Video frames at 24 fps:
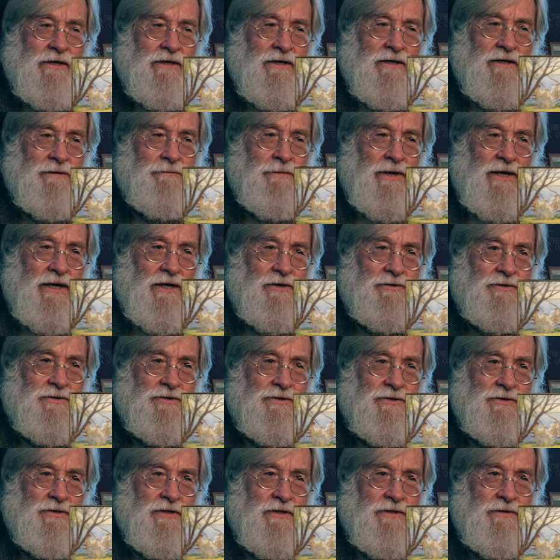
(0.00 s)

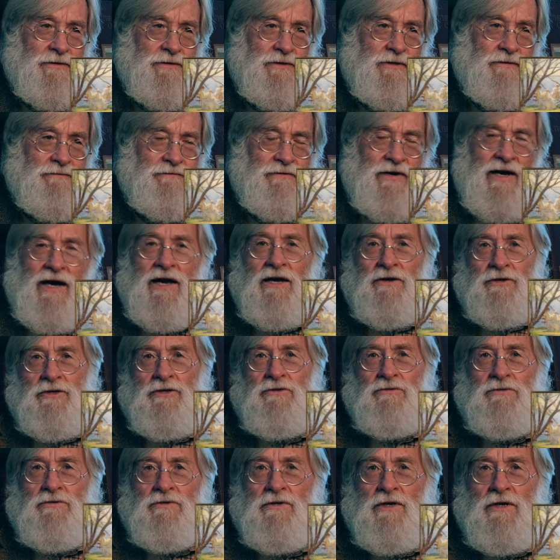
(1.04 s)
about the
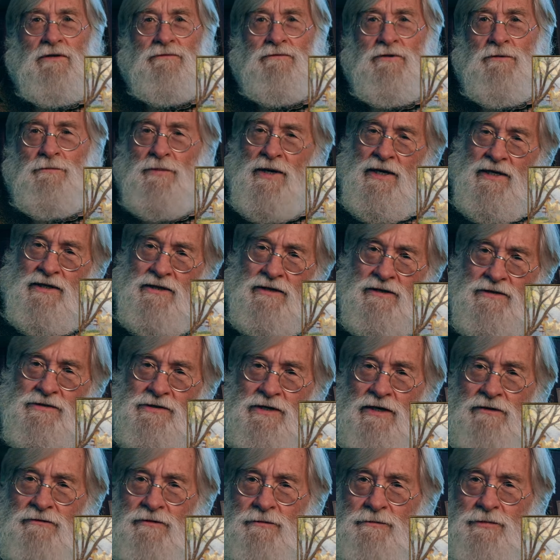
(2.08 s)
value of the paint
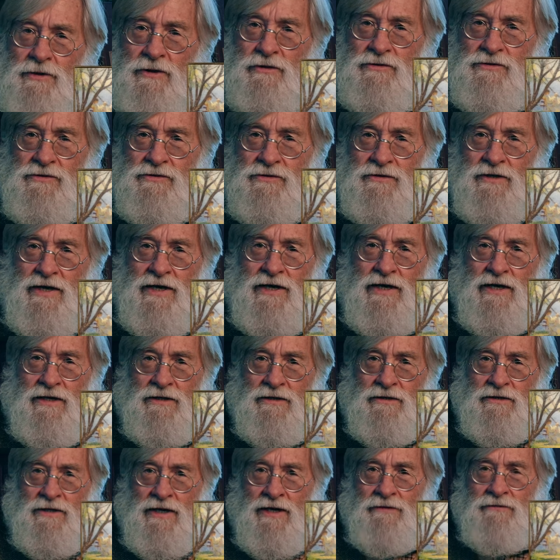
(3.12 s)
itself, the person, the
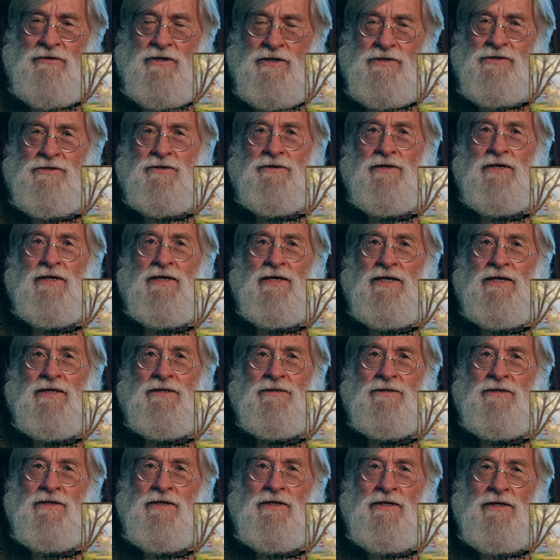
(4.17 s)
hand, the evidence of the
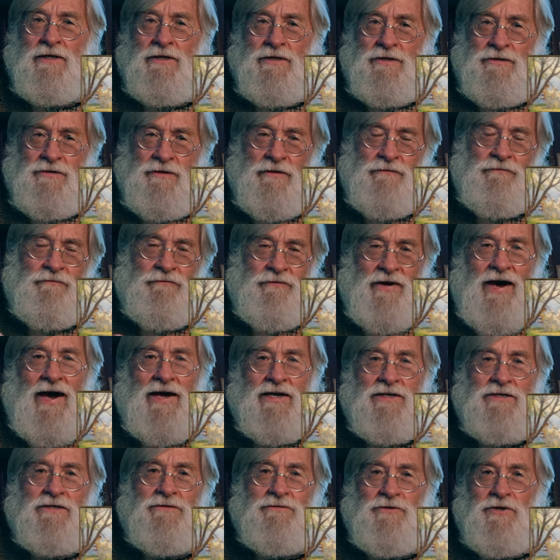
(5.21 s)
hand, the
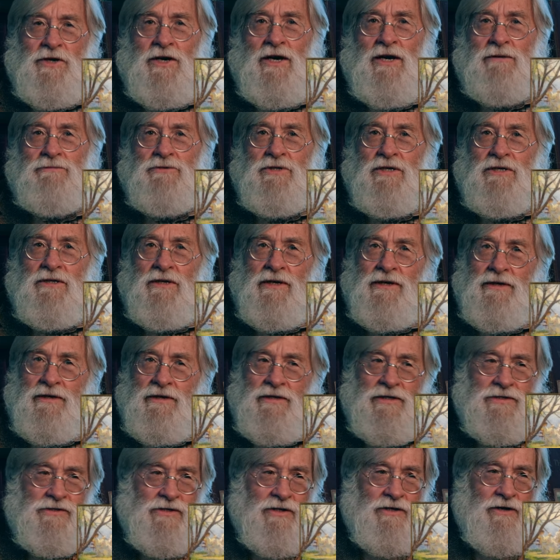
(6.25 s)
fact of the object, like it
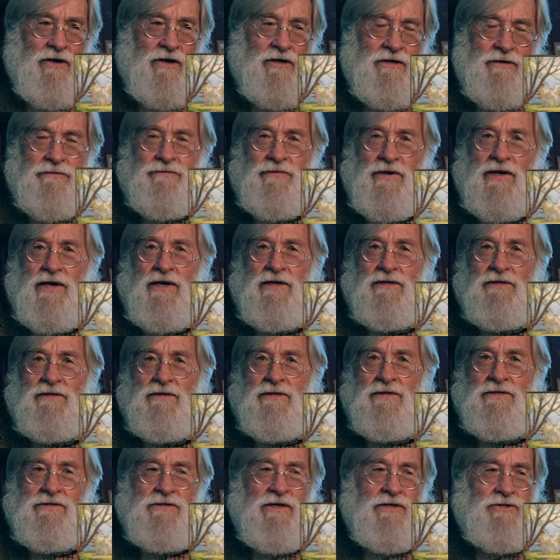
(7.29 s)
is an artifact.
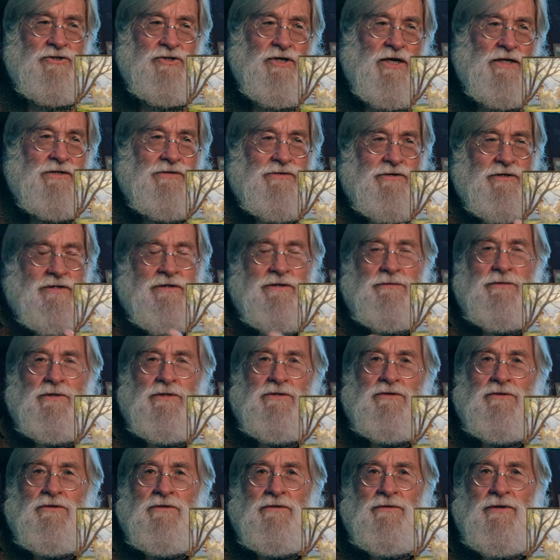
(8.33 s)
It's not just an
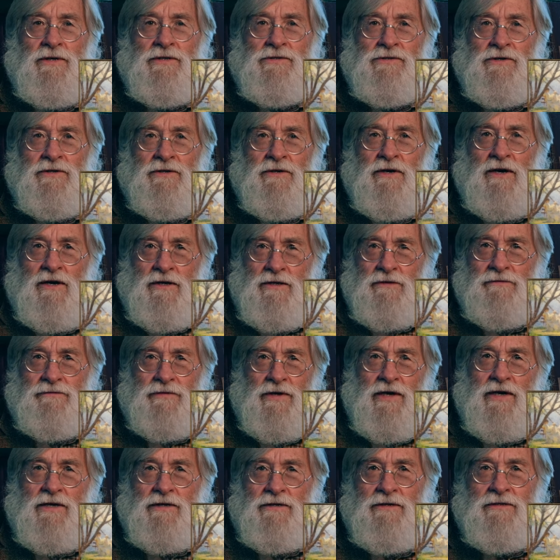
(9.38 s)
image, it's an
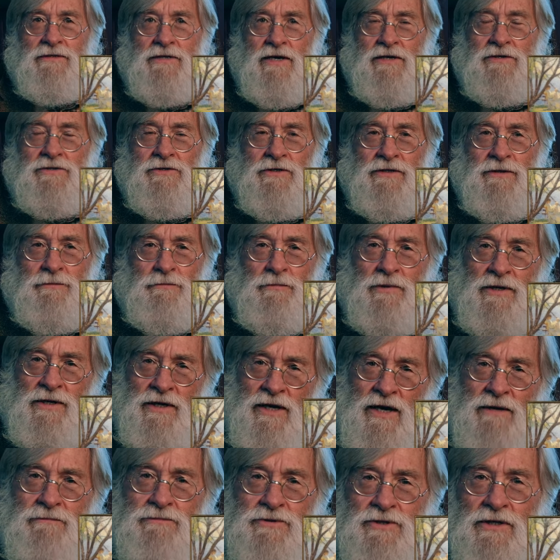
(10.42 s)
artifact. It's actually a, an
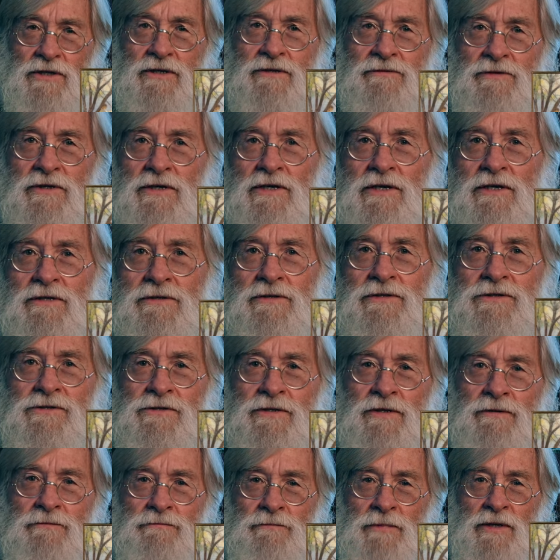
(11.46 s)
object of art, it's
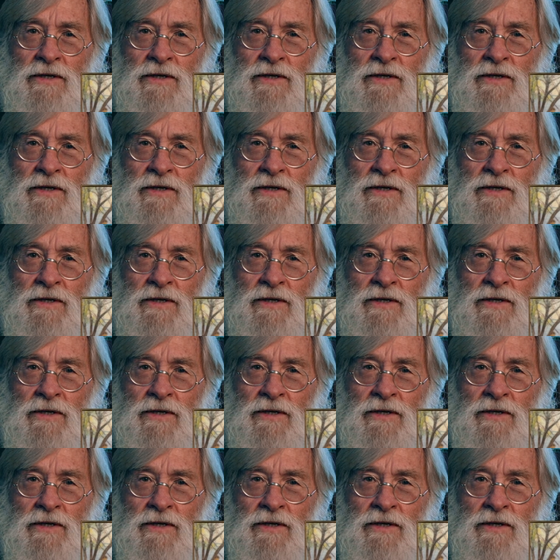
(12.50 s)
a,